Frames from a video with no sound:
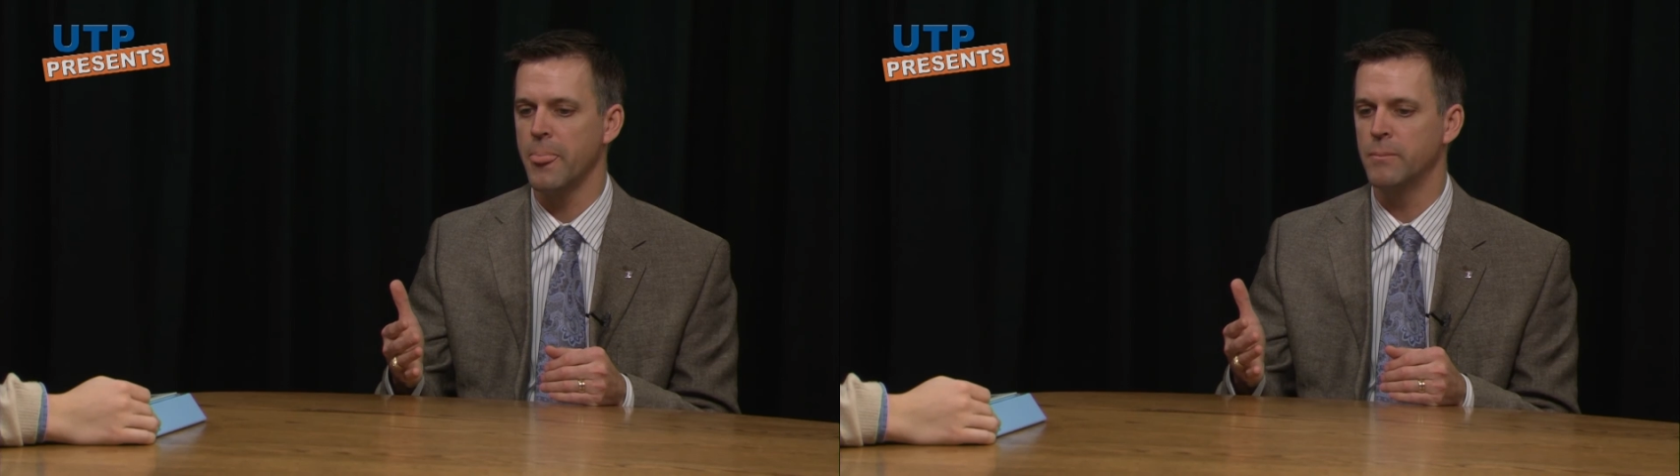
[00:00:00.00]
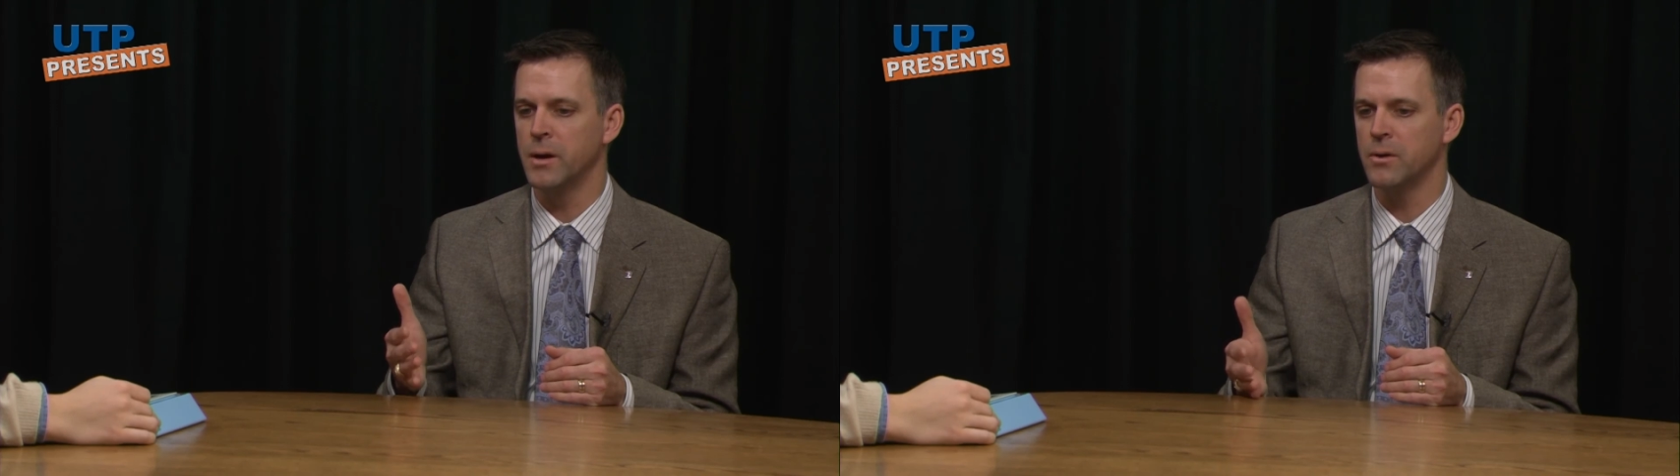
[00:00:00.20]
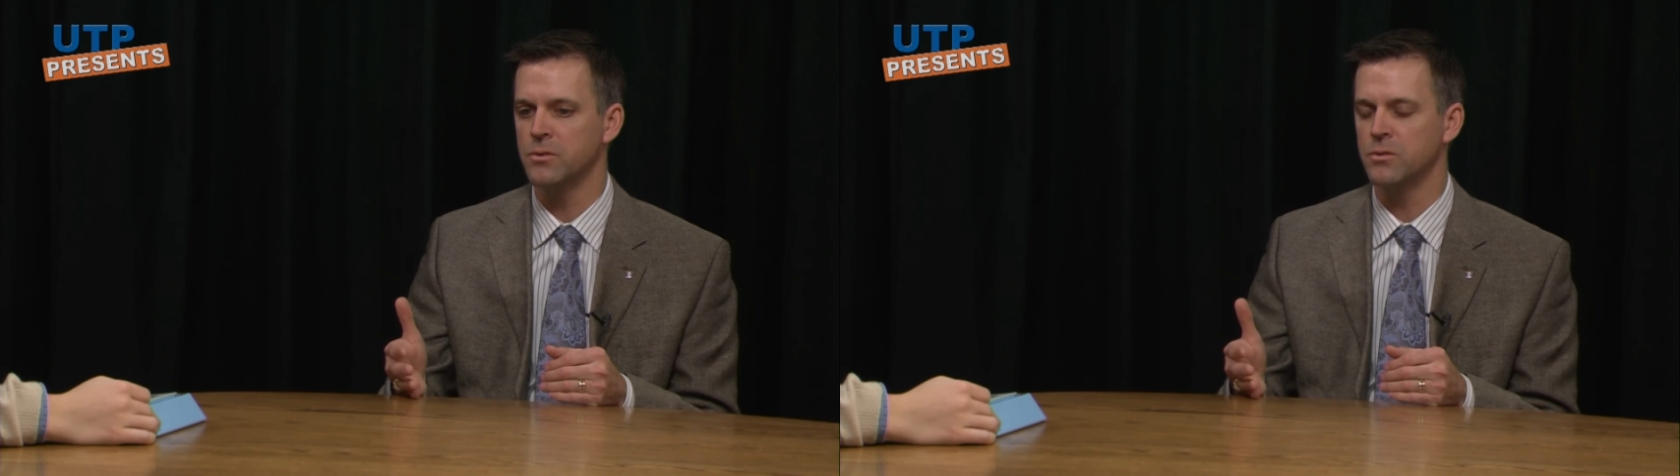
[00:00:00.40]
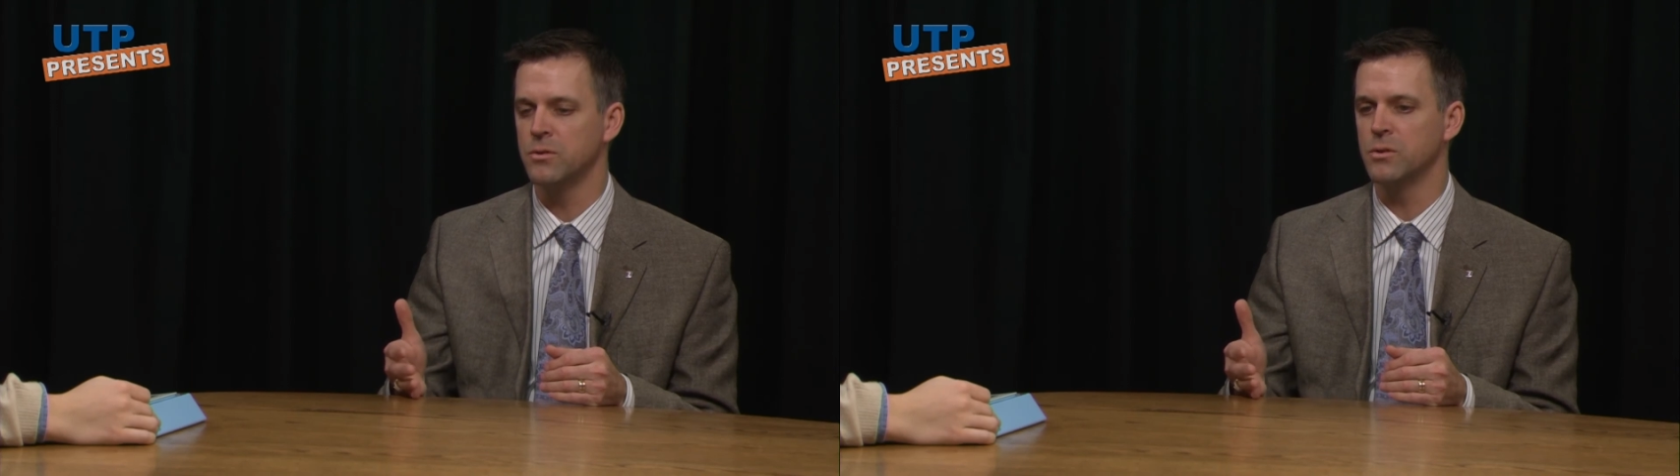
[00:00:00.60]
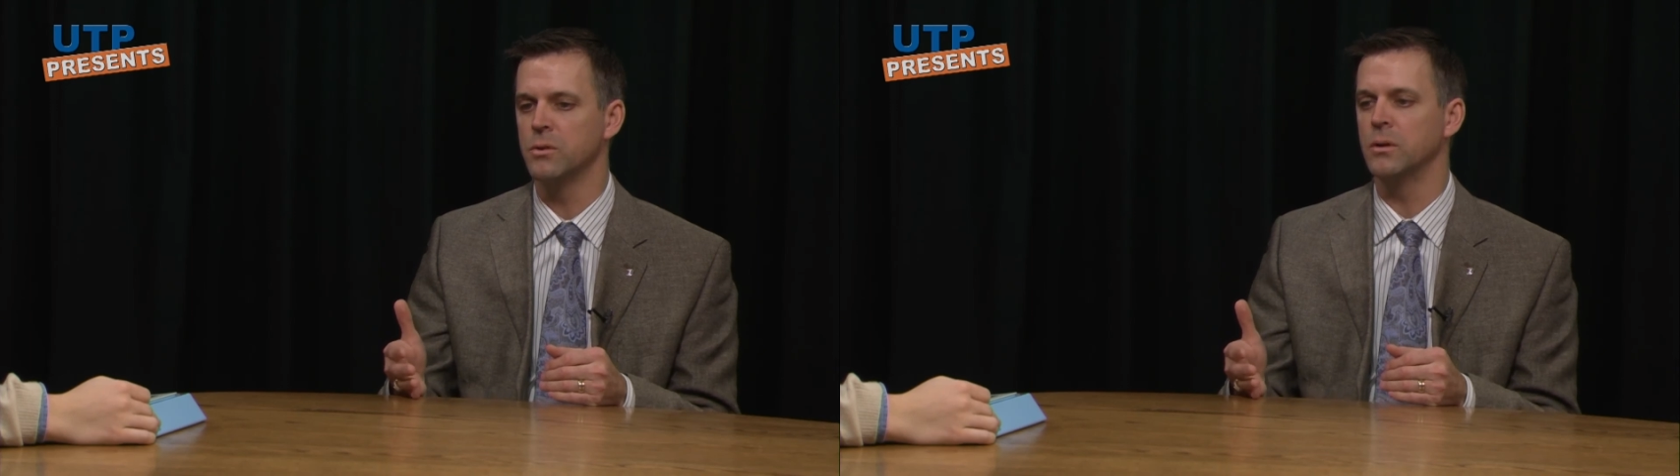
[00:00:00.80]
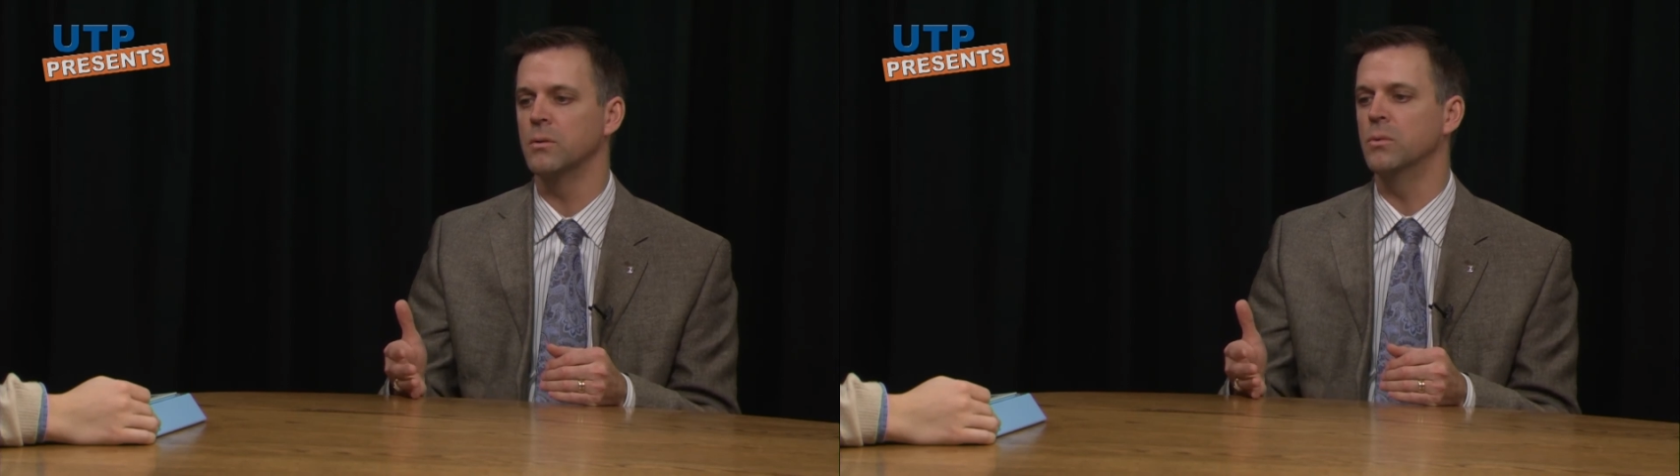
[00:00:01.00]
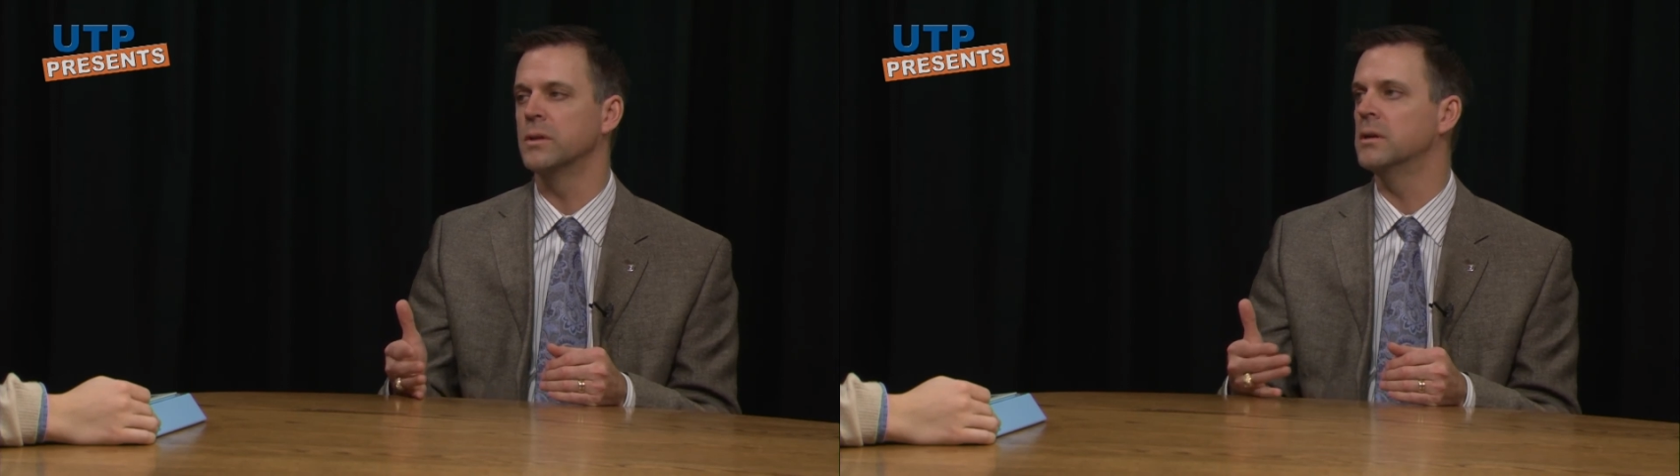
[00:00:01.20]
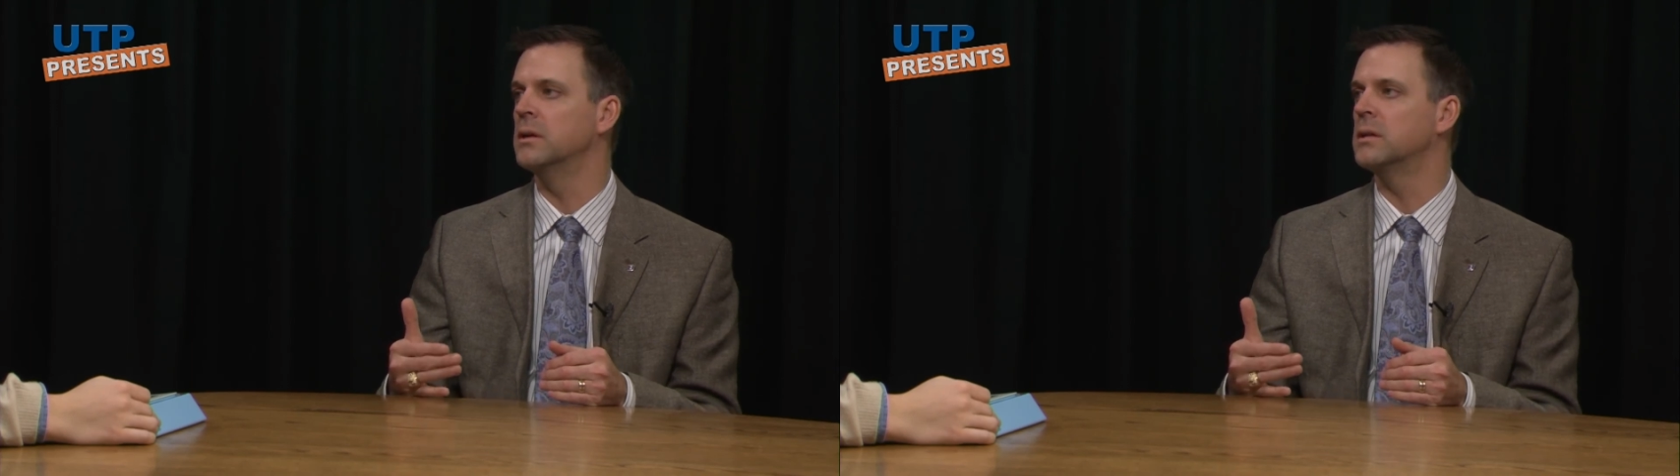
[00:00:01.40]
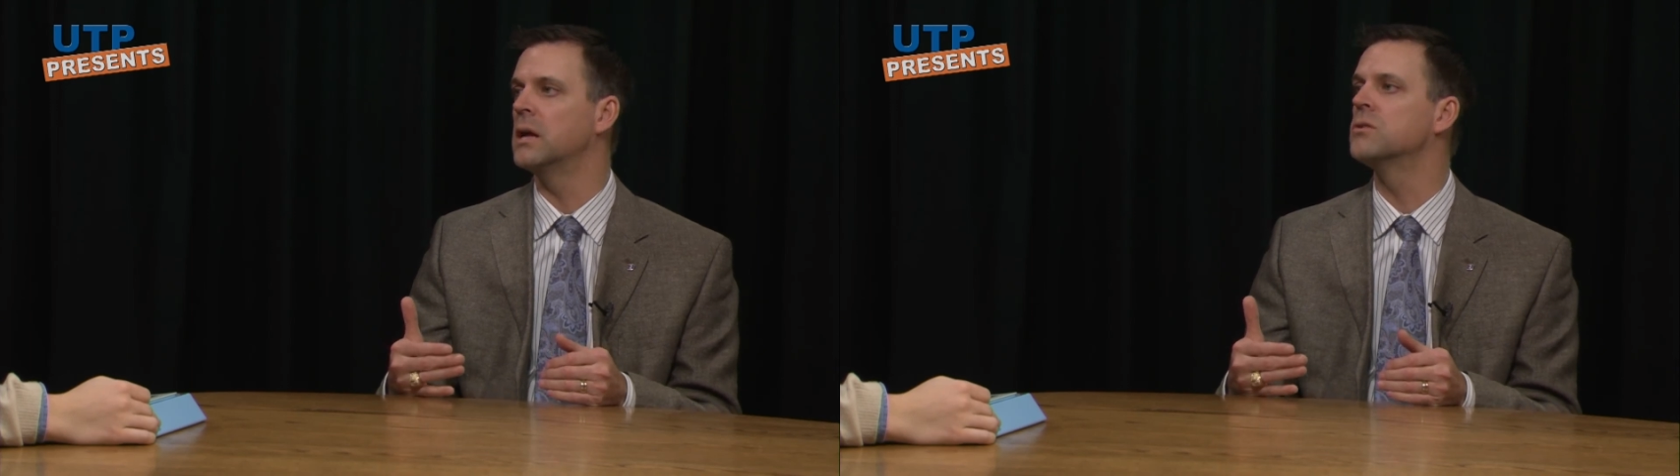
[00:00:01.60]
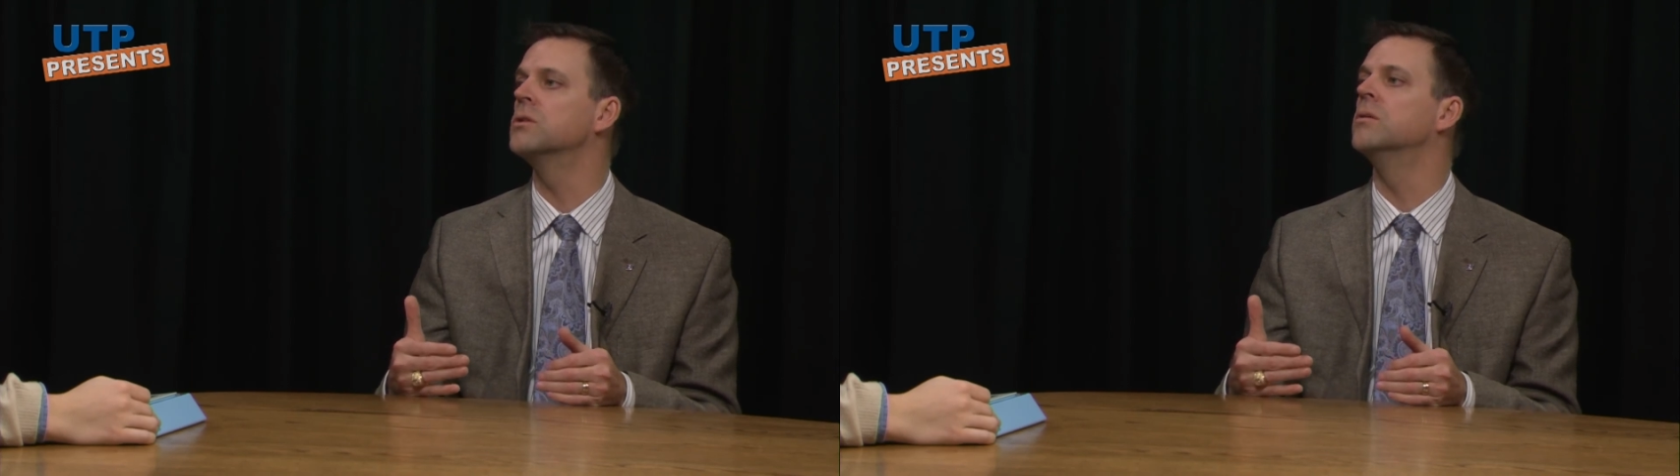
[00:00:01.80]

master's degree with an intention